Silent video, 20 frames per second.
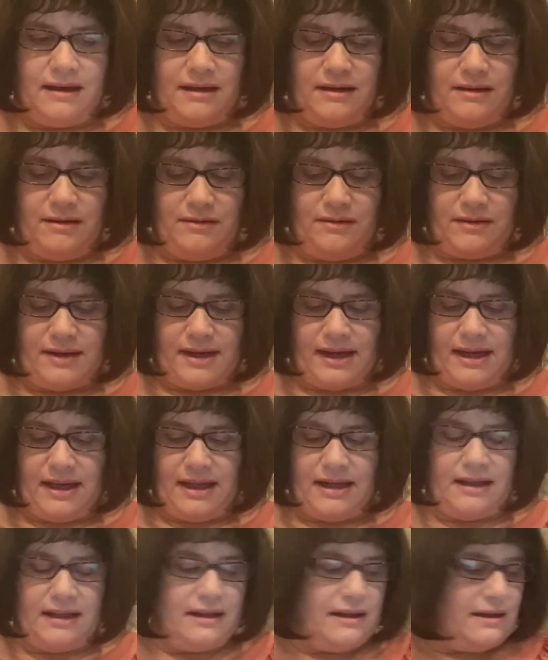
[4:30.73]

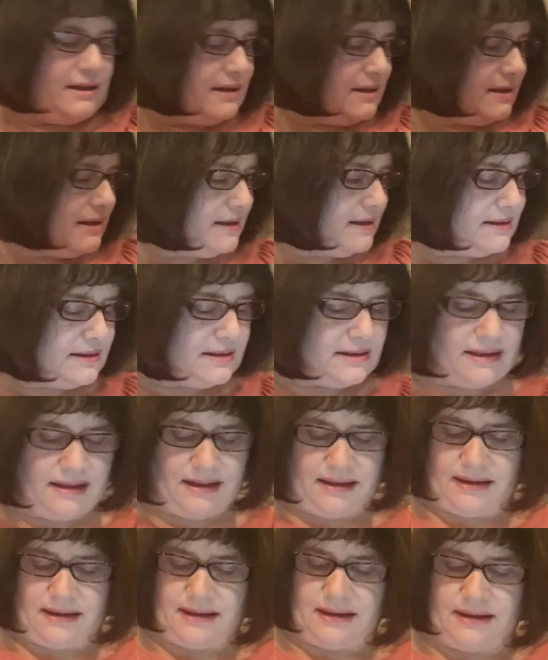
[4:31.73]
Oh, let's
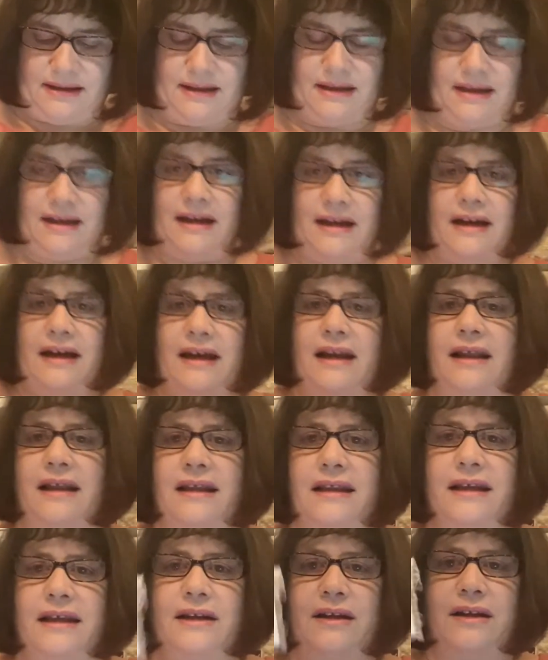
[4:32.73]
see. I got
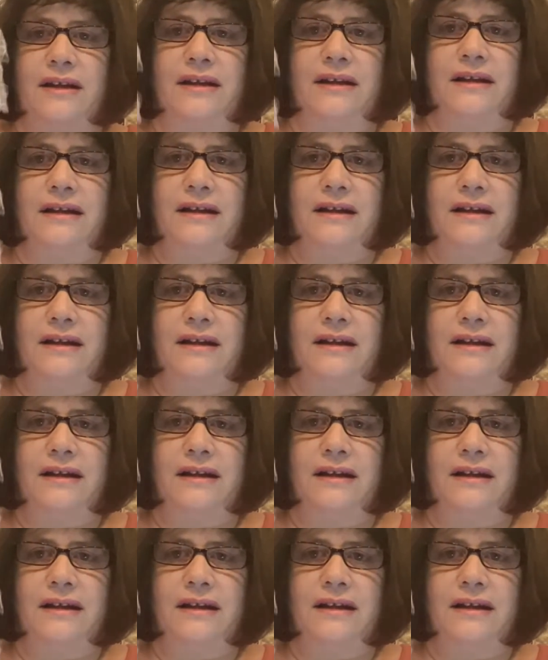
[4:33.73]
a little